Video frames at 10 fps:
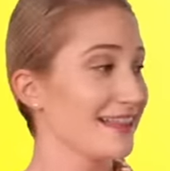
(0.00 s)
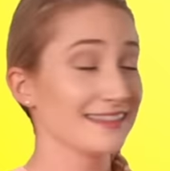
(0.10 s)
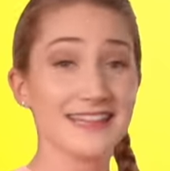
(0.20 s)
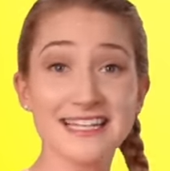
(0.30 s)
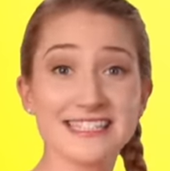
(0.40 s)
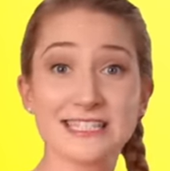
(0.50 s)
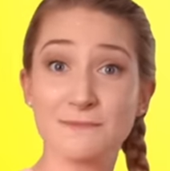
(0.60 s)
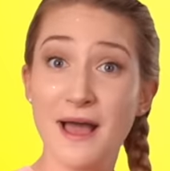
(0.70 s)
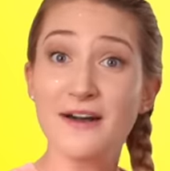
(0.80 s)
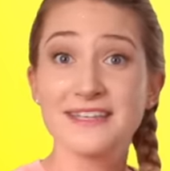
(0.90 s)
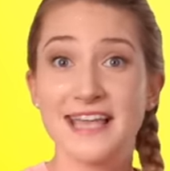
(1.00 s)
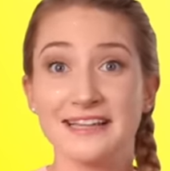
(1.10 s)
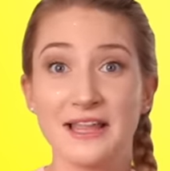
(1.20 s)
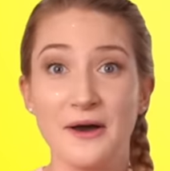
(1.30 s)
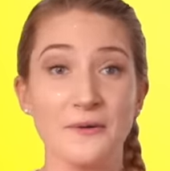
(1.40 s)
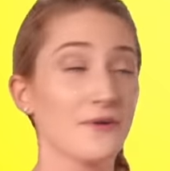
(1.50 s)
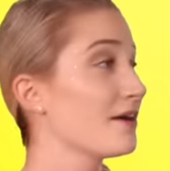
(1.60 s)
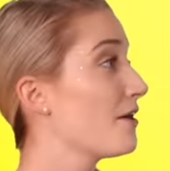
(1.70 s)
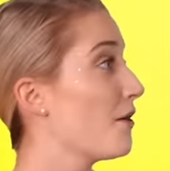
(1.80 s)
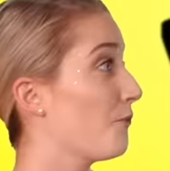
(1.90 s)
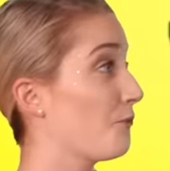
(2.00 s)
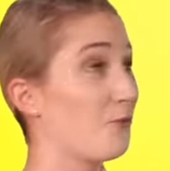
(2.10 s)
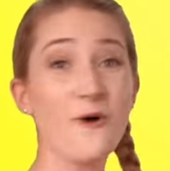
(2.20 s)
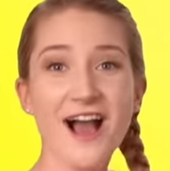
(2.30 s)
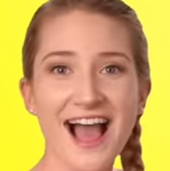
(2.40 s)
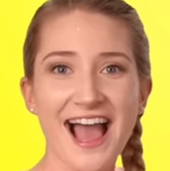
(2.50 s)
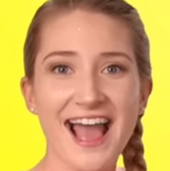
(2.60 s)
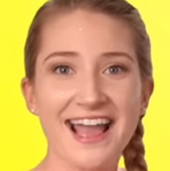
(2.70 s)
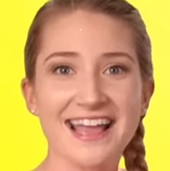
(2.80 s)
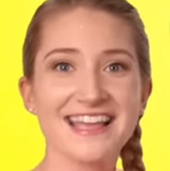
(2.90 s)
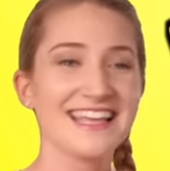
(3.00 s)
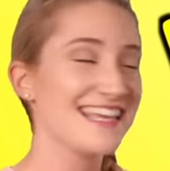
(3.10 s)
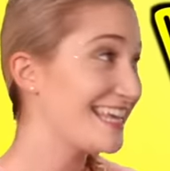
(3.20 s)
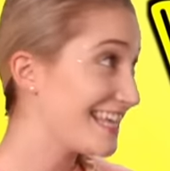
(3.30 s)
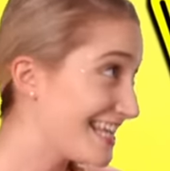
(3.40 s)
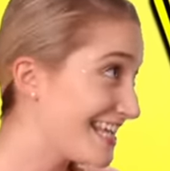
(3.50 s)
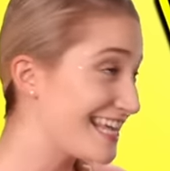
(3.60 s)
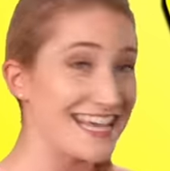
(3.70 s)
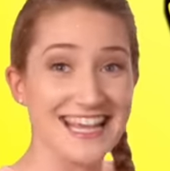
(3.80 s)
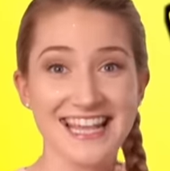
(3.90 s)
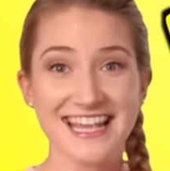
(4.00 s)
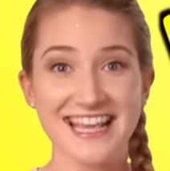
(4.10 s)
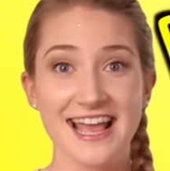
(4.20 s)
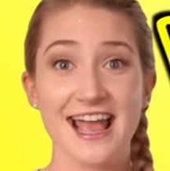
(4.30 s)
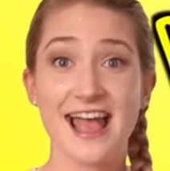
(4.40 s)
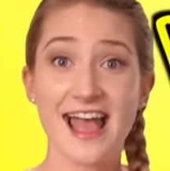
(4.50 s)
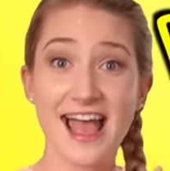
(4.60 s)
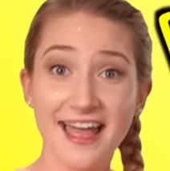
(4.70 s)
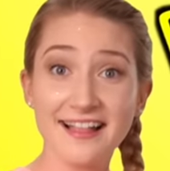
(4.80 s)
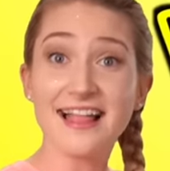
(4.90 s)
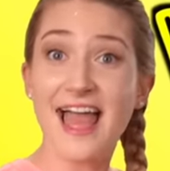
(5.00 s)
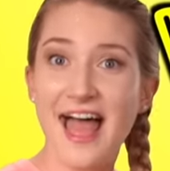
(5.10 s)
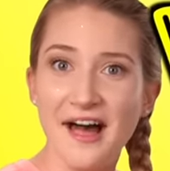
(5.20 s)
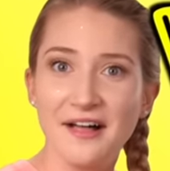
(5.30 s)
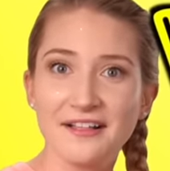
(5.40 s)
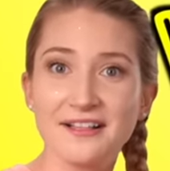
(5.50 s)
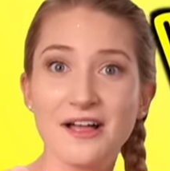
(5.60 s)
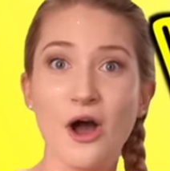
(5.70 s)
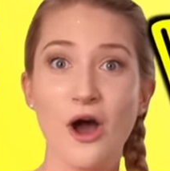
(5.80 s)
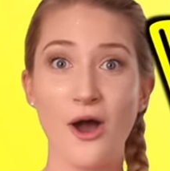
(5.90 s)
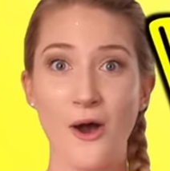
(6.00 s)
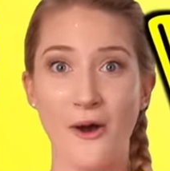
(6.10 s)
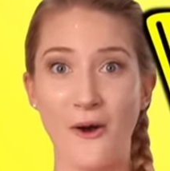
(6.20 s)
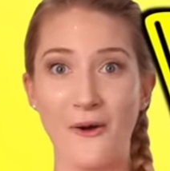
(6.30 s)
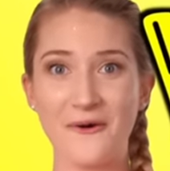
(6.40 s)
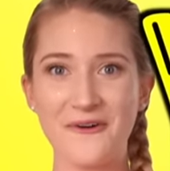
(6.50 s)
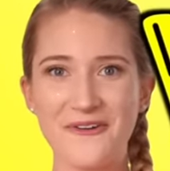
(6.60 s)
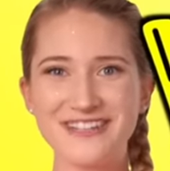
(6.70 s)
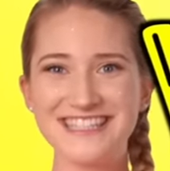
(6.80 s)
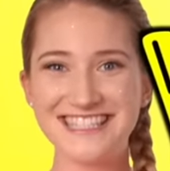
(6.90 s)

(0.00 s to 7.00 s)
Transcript: Let's spell yellow. Y E L L O